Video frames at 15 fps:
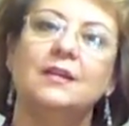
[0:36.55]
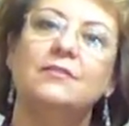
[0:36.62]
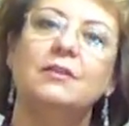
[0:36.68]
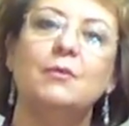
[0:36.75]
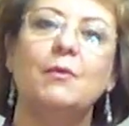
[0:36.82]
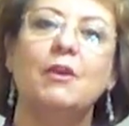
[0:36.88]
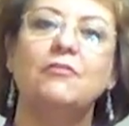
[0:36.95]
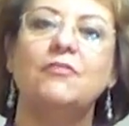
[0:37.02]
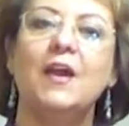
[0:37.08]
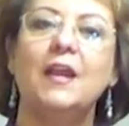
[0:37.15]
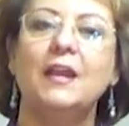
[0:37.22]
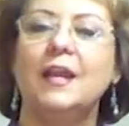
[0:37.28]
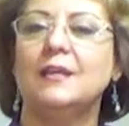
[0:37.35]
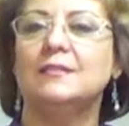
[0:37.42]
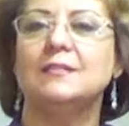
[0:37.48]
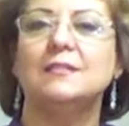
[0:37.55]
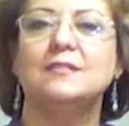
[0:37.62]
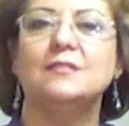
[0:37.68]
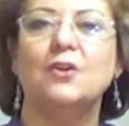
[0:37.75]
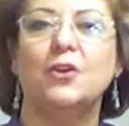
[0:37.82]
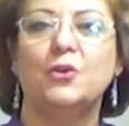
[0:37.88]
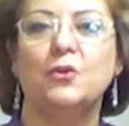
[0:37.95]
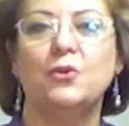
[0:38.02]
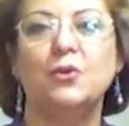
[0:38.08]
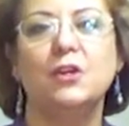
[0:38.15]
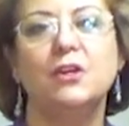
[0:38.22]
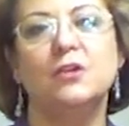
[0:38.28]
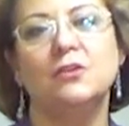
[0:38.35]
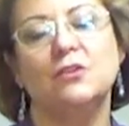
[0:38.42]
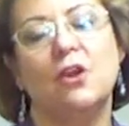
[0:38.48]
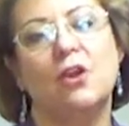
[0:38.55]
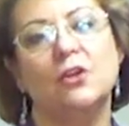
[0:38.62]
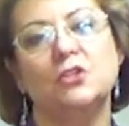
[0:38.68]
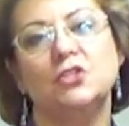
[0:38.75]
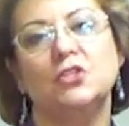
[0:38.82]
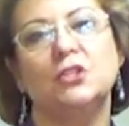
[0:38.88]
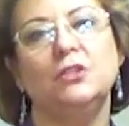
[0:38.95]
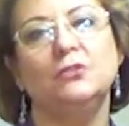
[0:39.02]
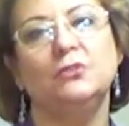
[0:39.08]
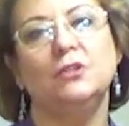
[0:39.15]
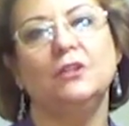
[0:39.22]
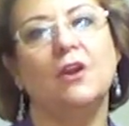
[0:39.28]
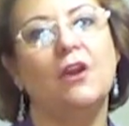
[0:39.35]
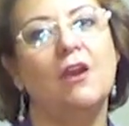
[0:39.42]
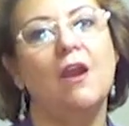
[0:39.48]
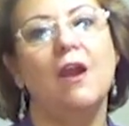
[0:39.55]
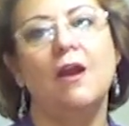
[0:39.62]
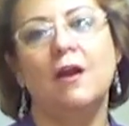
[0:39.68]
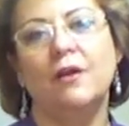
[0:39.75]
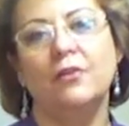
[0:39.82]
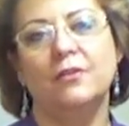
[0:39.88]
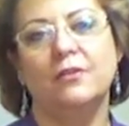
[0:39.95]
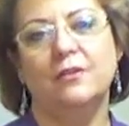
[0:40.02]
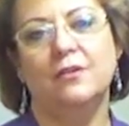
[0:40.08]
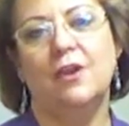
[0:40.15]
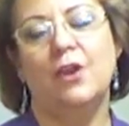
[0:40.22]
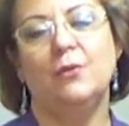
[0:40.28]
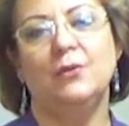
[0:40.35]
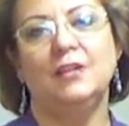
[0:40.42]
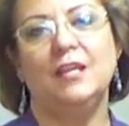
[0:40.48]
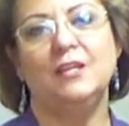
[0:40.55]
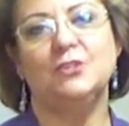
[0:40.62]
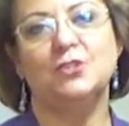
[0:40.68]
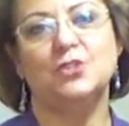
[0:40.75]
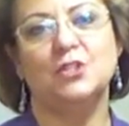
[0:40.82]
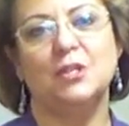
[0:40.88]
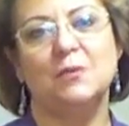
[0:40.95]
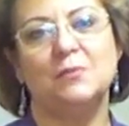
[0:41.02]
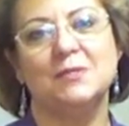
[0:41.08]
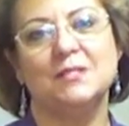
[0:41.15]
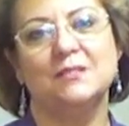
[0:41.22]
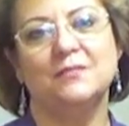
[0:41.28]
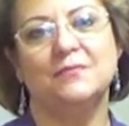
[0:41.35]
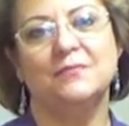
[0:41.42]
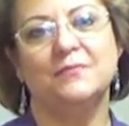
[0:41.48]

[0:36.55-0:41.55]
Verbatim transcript: From our finances, our career, our children, our health, our relationships.